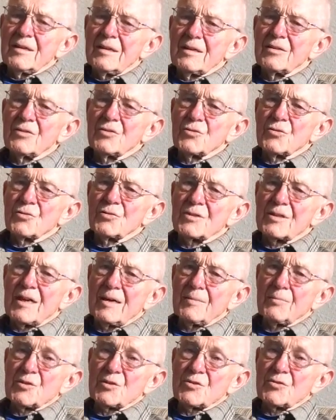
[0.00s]
into
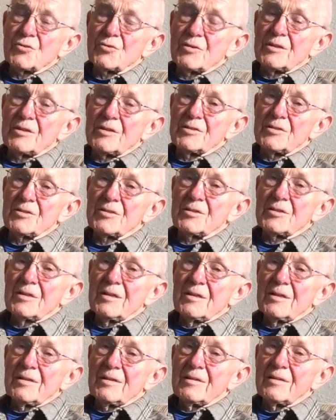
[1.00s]
tapestries
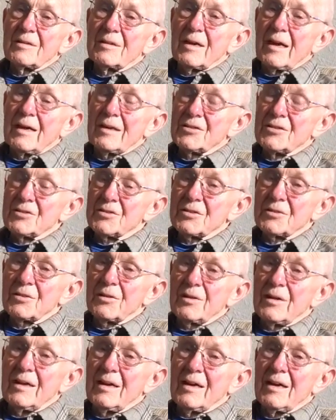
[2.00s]
that I
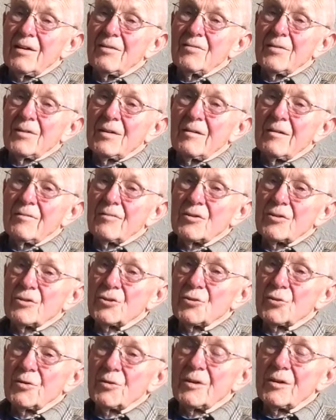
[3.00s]
still have and have
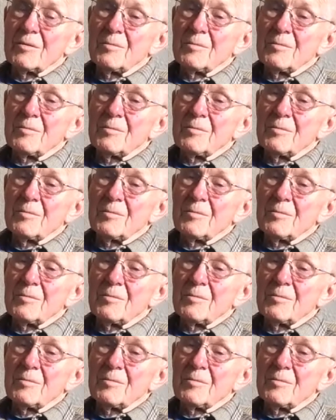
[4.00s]
enjoyed